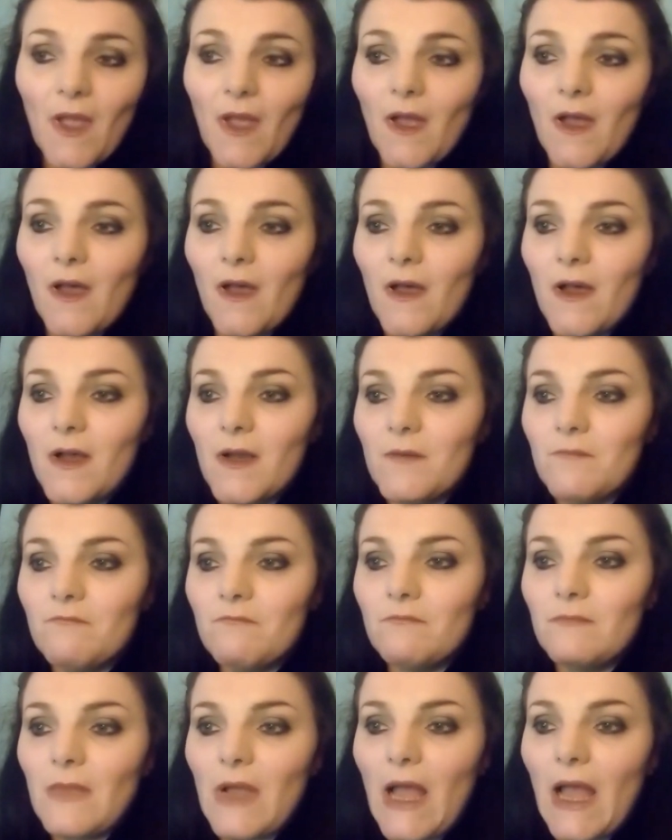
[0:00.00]

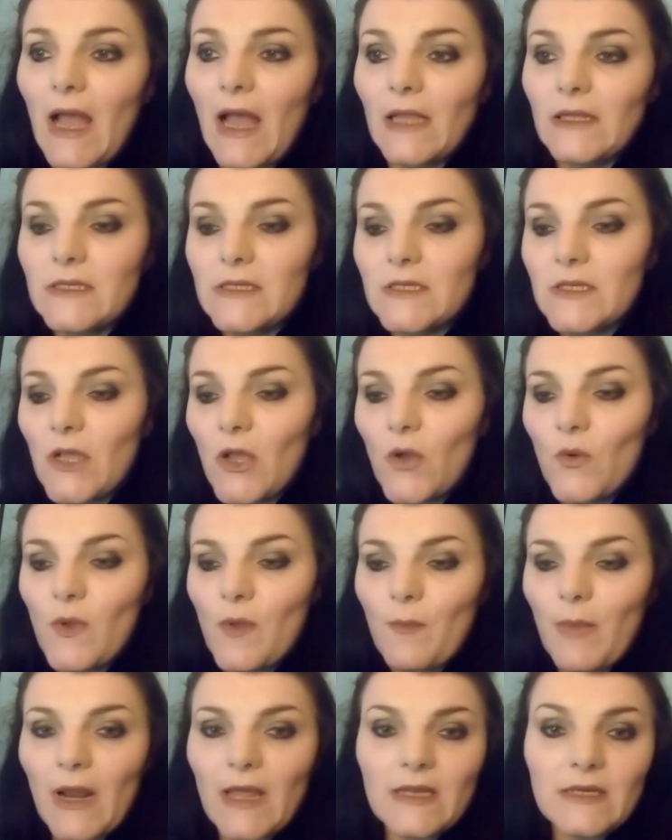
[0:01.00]
And so
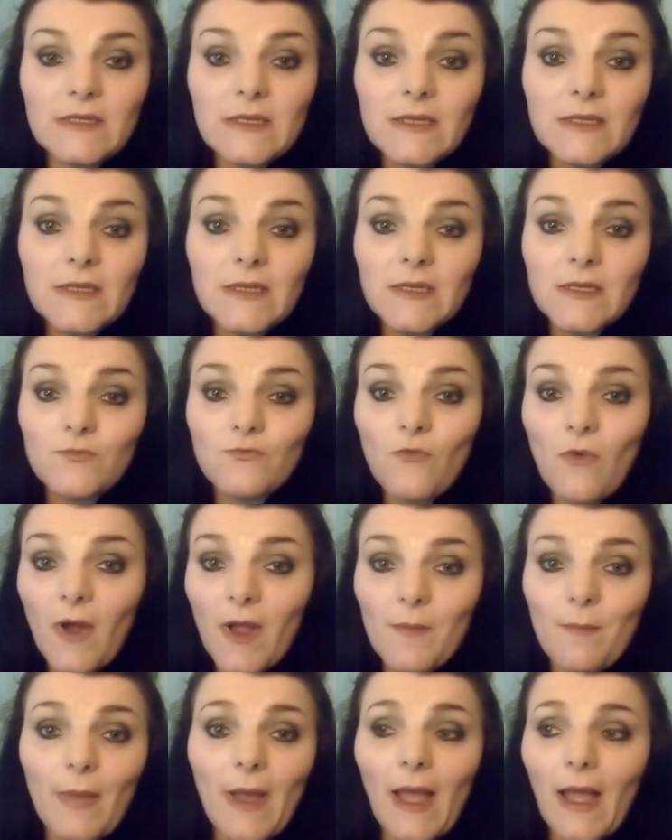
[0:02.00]
it places us
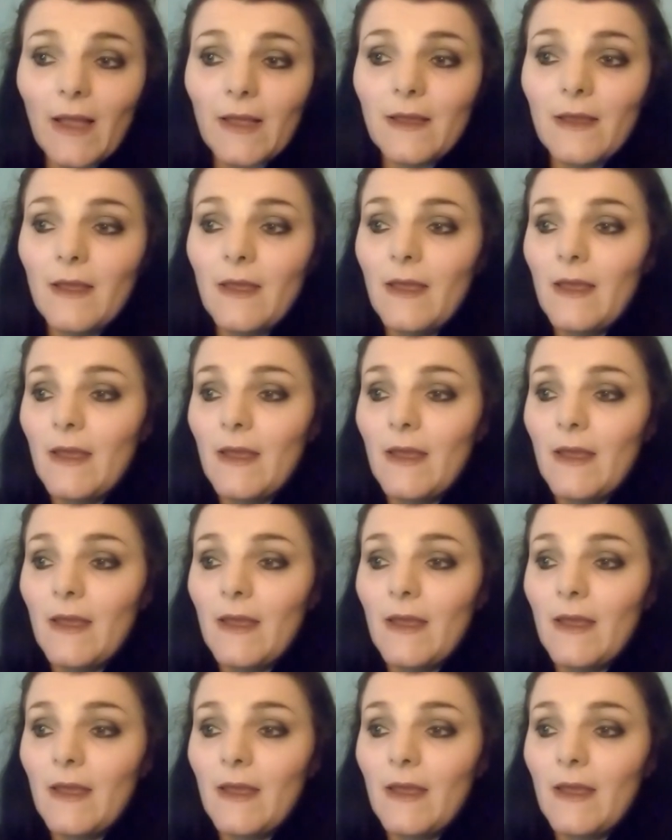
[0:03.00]
right back